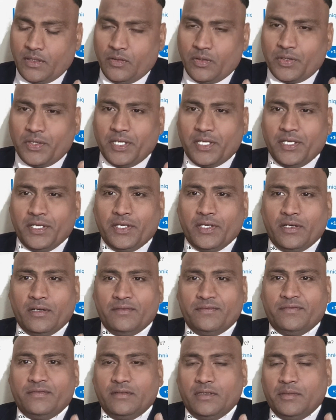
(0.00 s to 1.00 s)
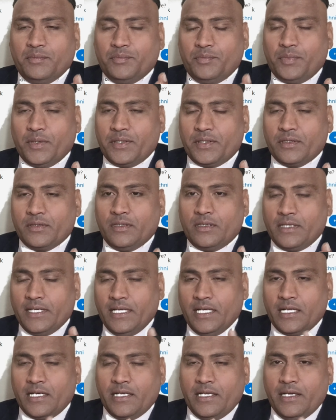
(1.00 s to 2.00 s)
You're taking care of a particular
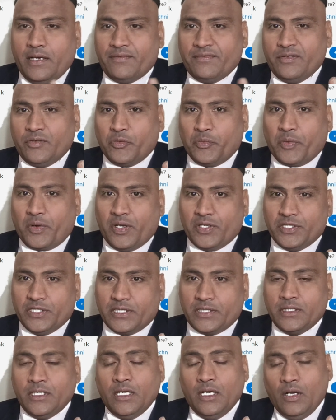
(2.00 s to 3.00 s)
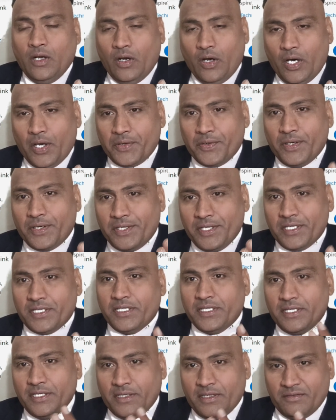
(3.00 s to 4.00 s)
area of your project, or you are
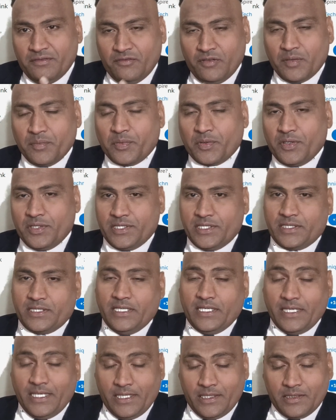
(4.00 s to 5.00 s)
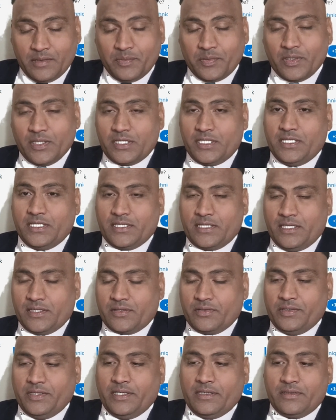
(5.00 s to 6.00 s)
taking care of one project and another project is
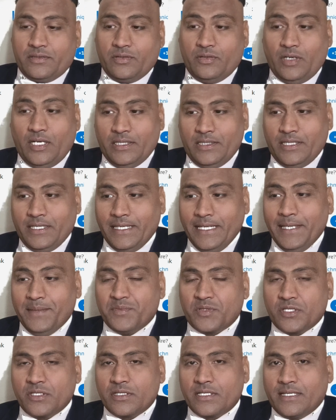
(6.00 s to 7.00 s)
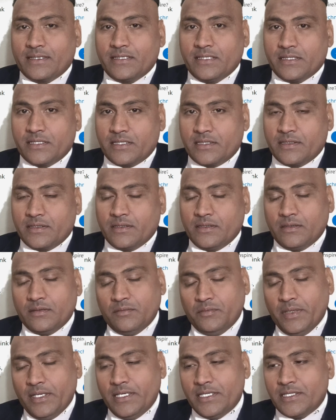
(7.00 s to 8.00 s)
also there, so other teams success,
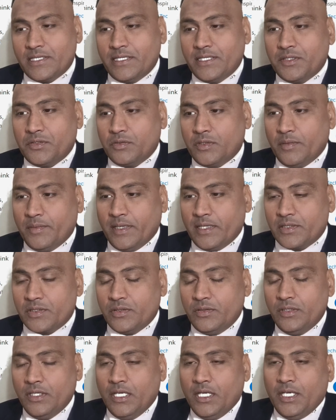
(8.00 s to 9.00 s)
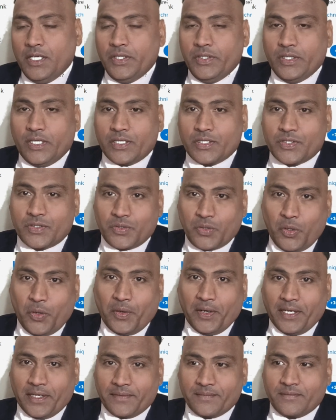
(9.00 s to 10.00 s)
by listening to them also, you are
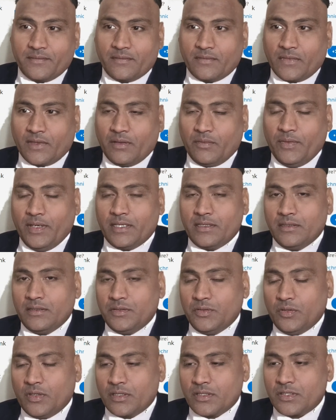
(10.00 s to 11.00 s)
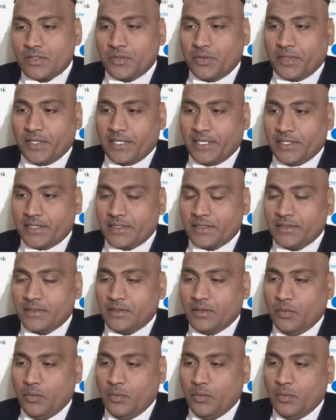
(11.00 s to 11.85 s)
storing that, you are storing it.